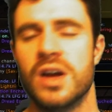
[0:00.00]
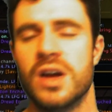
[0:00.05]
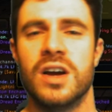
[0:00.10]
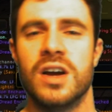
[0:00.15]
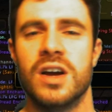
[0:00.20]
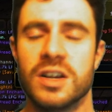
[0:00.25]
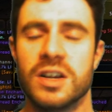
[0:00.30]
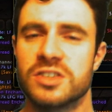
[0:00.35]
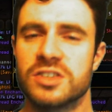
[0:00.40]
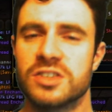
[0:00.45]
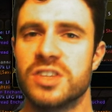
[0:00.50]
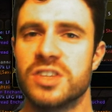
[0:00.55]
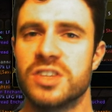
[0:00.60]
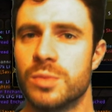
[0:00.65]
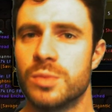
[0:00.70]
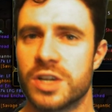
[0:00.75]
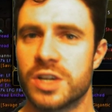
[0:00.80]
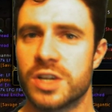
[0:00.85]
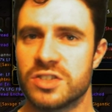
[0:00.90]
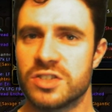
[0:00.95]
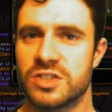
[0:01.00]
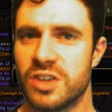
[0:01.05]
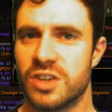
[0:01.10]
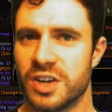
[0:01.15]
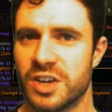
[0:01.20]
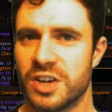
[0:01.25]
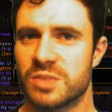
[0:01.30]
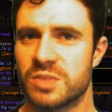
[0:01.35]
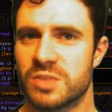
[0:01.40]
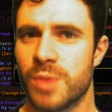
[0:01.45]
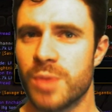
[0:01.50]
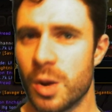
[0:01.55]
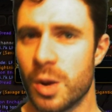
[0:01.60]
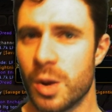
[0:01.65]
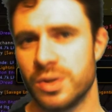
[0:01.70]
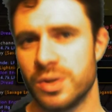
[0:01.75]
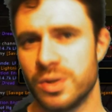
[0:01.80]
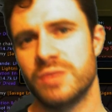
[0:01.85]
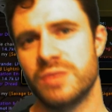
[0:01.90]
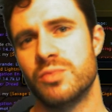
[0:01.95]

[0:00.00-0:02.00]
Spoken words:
Hunter's Teamwork is nice, but only